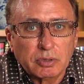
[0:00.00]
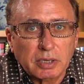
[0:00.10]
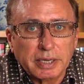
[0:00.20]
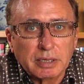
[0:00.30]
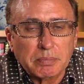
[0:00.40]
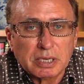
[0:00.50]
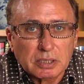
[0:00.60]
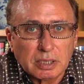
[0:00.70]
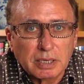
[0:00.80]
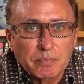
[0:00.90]
you like,
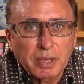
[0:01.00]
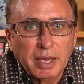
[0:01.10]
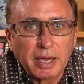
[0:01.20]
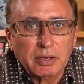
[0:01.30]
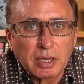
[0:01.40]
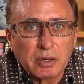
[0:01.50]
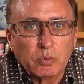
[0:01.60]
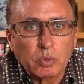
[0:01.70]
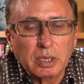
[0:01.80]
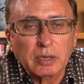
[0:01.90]
mentally, and then
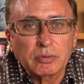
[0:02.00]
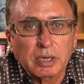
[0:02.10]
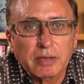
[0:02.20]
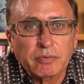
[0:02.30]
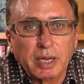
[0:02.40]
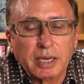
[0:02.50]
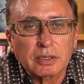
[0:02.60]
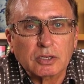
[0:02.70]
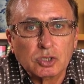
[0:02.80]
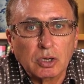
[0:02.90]
we arrive at
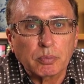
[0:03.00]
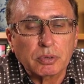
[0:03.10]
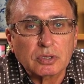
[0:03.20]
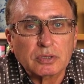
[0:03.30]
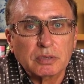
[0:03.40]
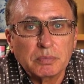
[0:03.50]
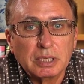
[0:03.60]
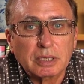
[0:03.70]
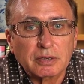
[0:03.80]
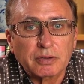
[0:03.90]
the top, which is the
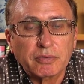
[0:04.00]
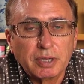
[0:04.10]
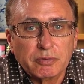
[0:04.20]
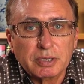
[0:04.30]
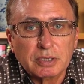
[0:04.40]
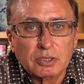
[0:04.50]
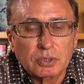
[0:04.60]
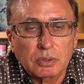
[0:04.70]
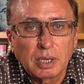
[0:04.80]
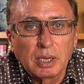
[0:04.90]
meaning. For that reason, it's
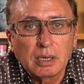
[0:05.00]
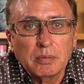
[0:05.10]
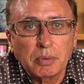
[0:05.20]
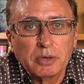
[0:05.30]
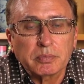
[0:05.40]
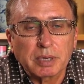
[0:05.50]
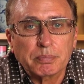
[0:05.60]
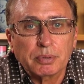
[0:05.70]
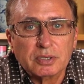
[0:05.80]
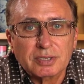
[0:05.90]
called bottom-up
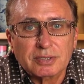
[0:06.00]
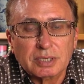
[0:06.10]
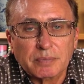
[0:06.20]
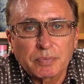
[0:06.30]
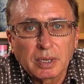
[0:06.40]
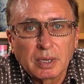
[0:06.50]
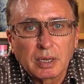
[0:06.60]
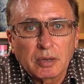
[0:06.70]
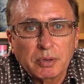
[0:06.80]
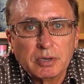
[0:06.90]
processing.
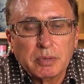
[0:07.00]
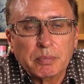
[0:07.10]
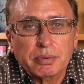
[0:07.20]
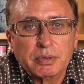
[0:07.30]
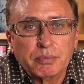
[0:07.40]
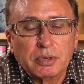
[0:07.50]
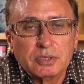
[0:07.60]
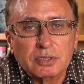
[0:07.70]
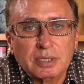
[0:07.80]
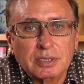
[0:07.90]
Bottom-up
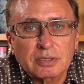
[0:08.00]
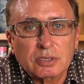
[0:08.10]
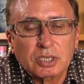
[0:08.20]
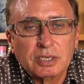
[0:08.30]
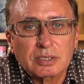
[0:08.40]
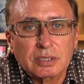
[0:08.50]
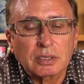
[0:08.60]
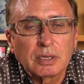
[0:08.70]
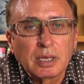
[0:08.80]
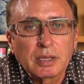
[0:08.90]
processing suggests that
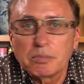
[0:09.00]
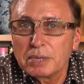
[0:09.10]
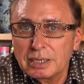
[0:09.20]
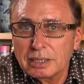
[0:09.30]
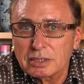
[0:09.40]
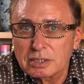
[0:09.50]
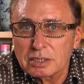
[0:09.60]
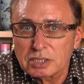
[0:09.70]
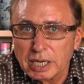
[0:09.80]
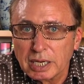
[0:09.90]
the meaning is
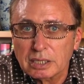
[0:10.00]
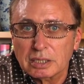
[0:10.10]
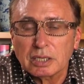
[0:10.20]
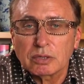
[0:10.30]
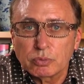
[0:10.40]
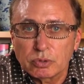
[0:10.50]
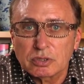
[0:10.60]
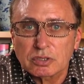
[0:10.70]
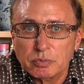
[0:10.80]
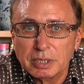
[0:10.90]
contained in the
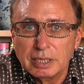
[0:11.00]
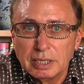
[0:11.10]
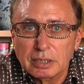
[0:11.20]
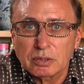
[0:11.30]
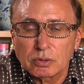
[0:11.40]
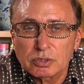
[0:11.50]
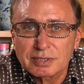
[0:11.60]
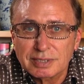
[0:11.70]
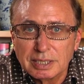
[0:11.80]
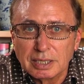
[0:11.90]
words that we hear or
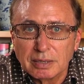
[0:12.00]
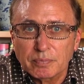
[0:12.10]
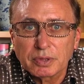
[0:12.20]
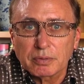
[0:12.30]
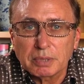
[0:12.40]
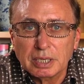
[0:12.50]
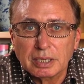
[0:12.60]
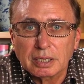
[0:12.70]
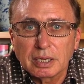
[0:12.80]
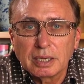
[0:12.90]
see. The
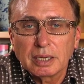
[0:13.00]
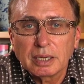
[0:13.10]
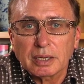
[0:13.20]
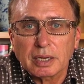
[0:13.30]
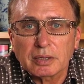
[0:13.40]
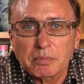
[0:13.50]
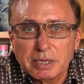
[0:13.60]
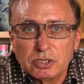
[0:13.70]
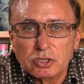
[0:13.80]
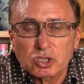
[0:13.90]
meaning and the
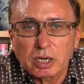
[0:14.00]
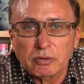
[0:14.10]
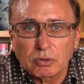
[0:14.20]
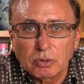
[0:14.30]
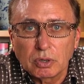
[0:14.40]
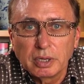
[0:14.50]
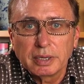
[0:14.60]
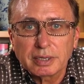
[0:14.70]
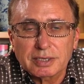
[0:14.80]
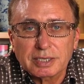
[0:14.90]
message are all
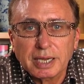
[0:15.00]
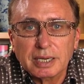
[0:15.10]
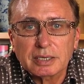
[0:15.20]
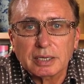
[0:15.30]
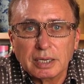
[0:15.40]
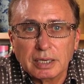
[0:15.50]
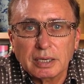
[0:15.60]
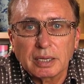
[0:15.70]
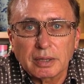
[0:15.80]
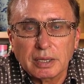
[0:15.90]
contained
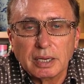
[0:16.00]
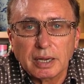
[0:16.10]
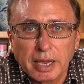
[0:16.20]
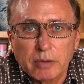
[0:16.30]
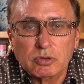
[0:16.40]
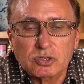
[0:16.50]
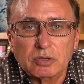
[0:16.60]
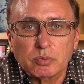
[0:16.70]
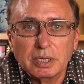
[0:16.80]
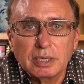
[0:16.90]
in the language
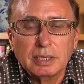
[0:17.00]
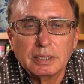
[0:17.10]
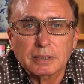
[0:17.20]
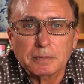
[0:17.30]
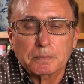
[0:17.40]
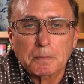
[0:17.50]
that we hear.